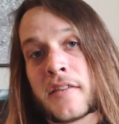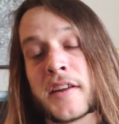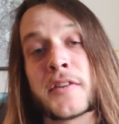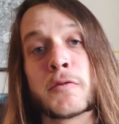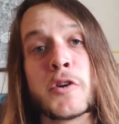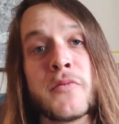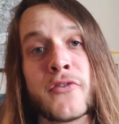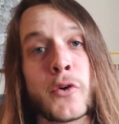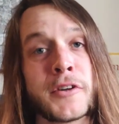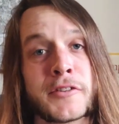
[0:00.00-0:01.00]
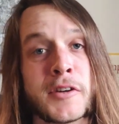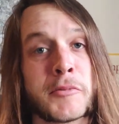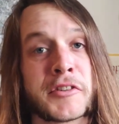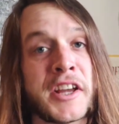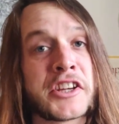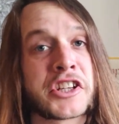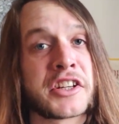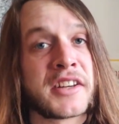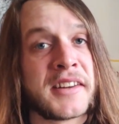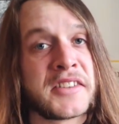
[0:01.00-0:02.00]
that the room for
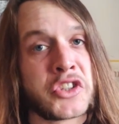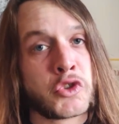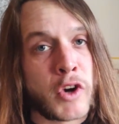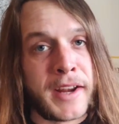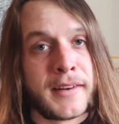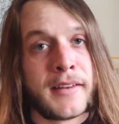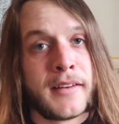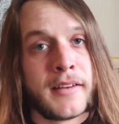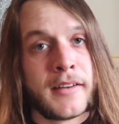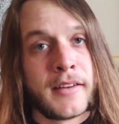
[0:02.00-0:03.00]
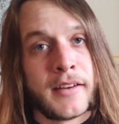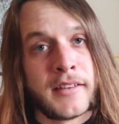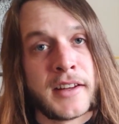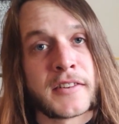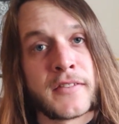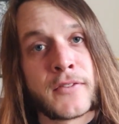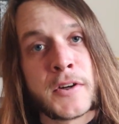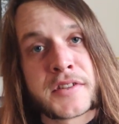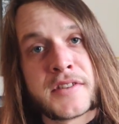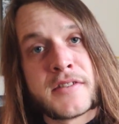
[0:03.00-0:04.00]
interpretation is great, and that the
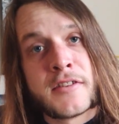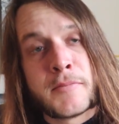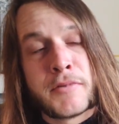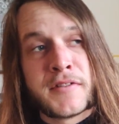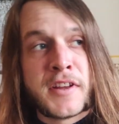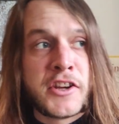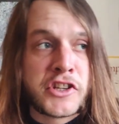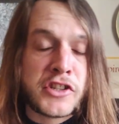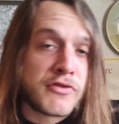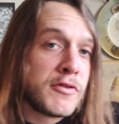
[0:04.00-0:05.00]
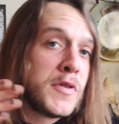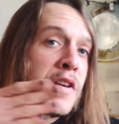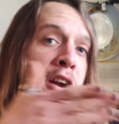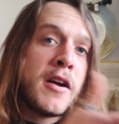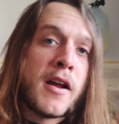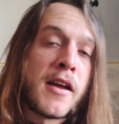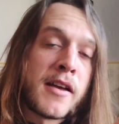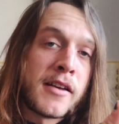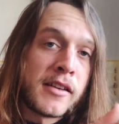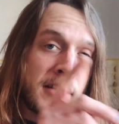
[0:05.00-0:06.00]
first interpretation through there
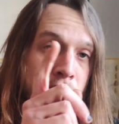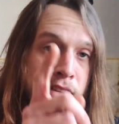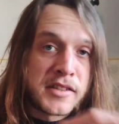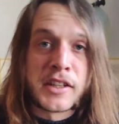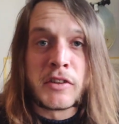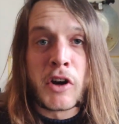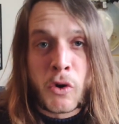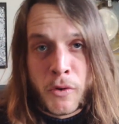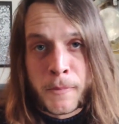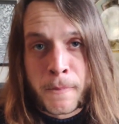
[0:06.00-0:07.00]
is their own.